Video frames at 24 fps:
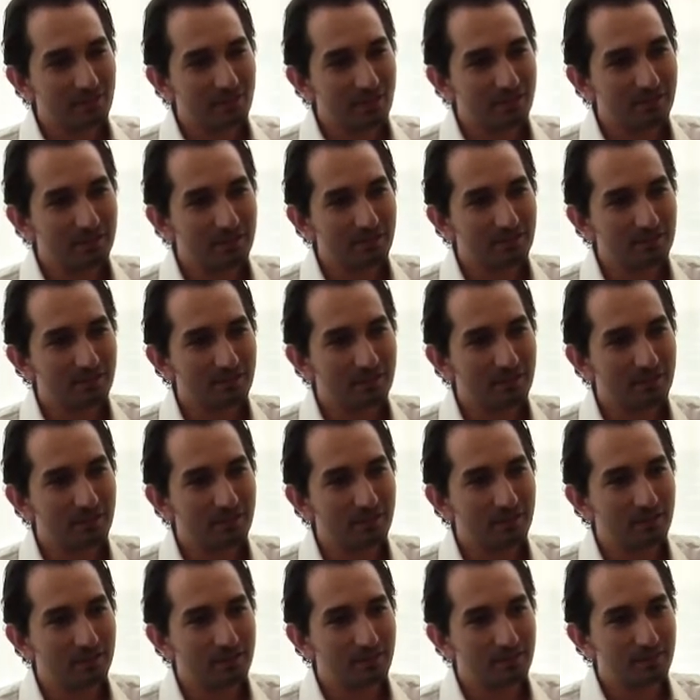it's
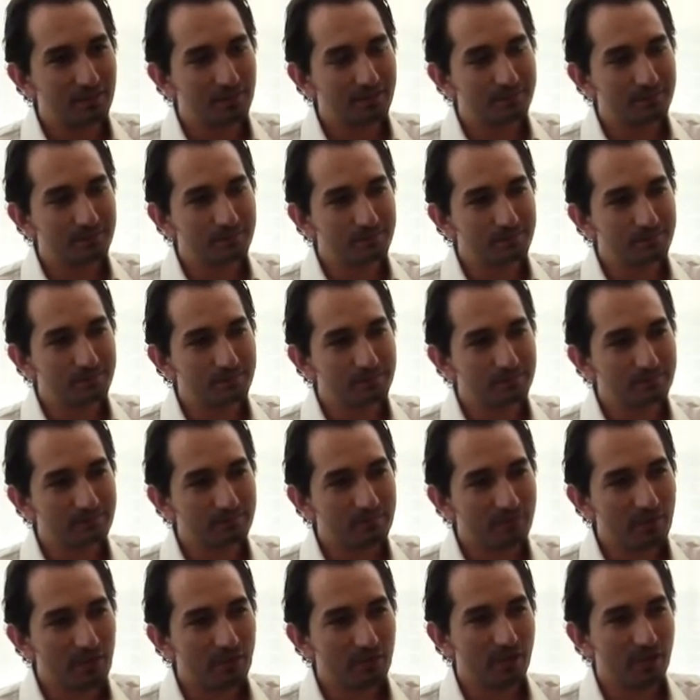
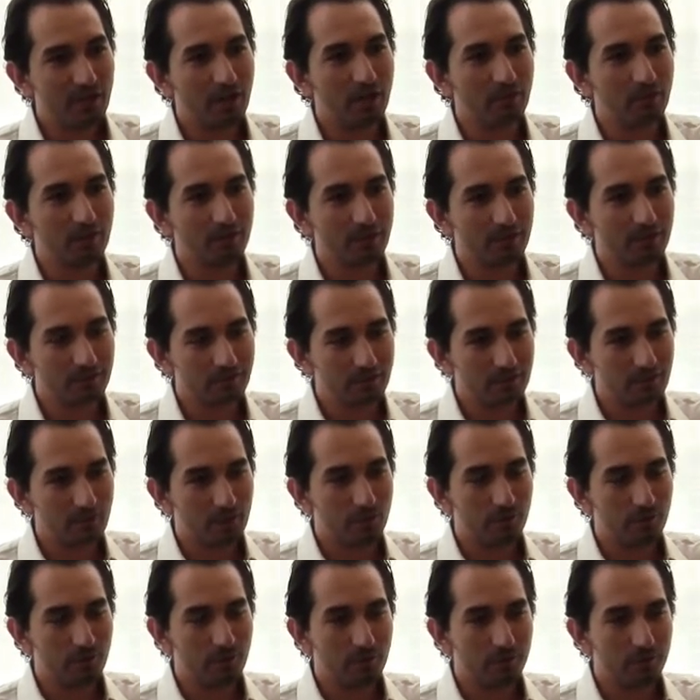very hard to answer
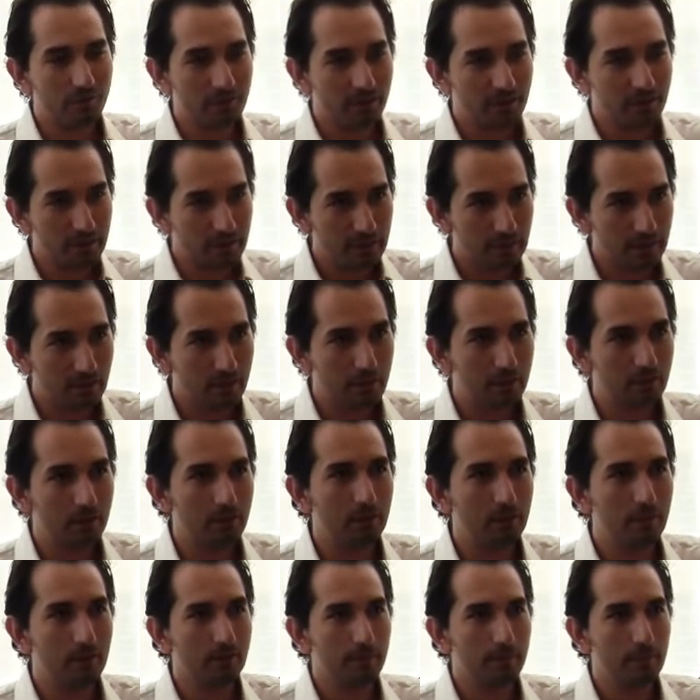that without being
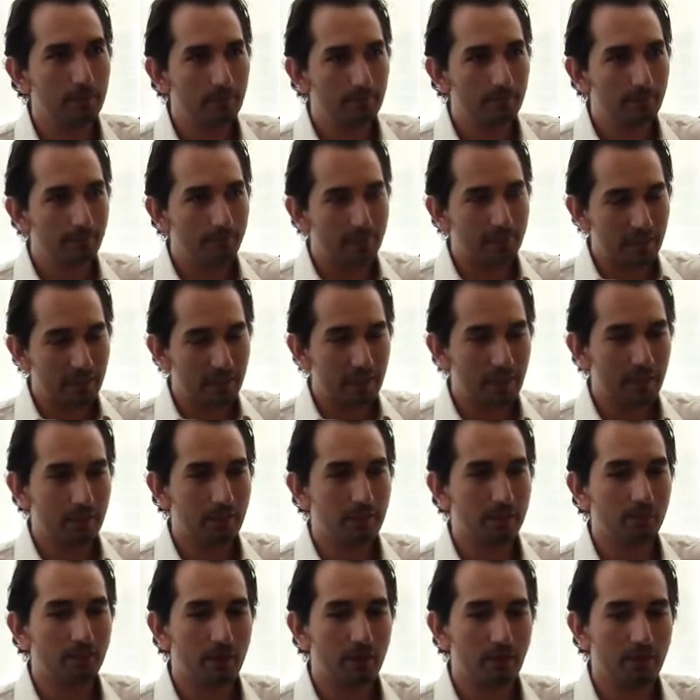
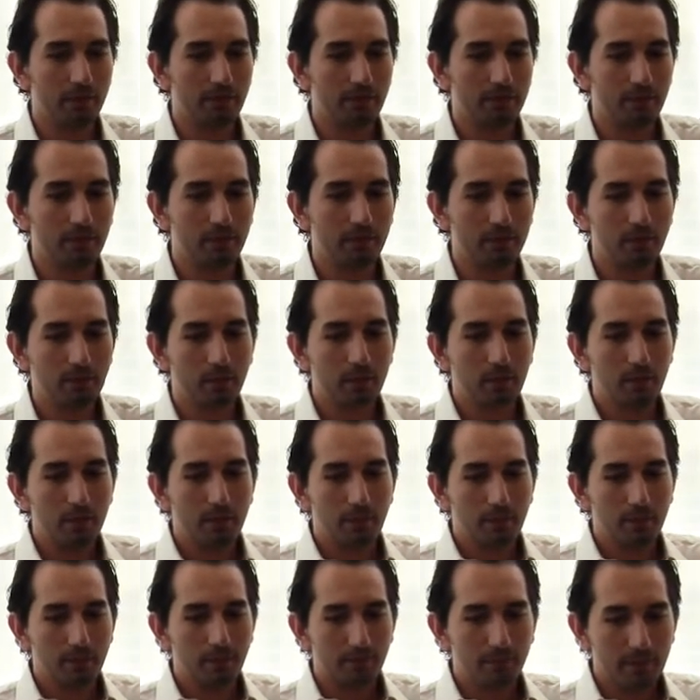big-headed, but I think
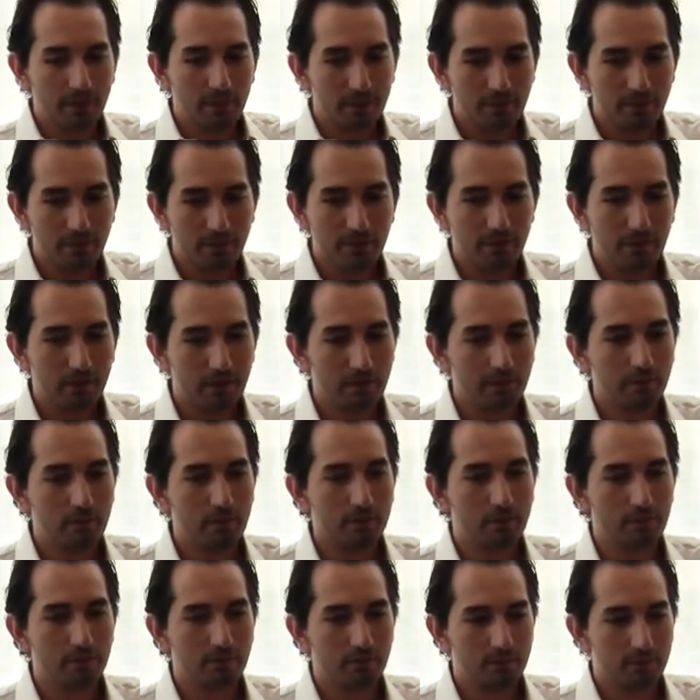the main
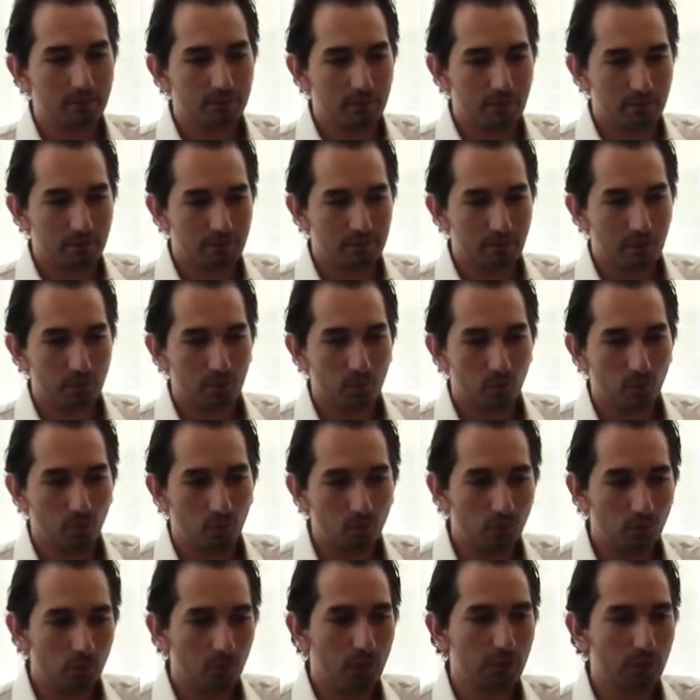thing that I
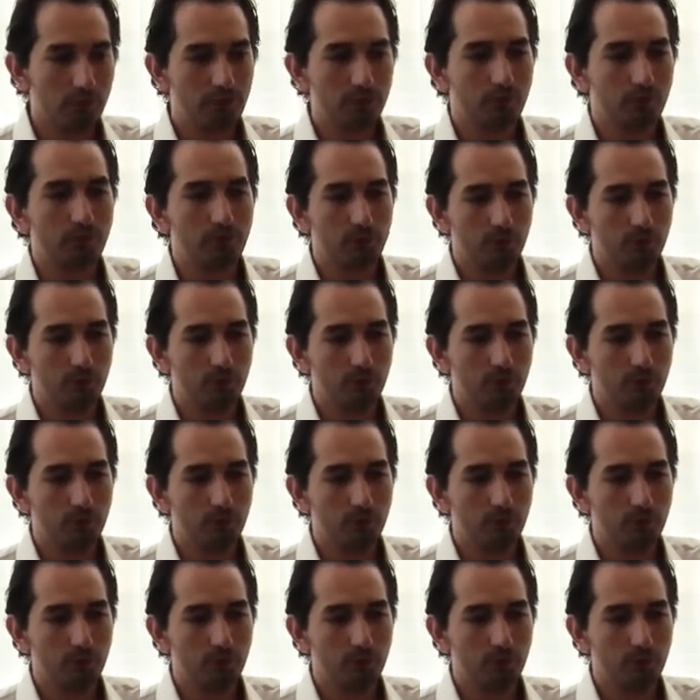want to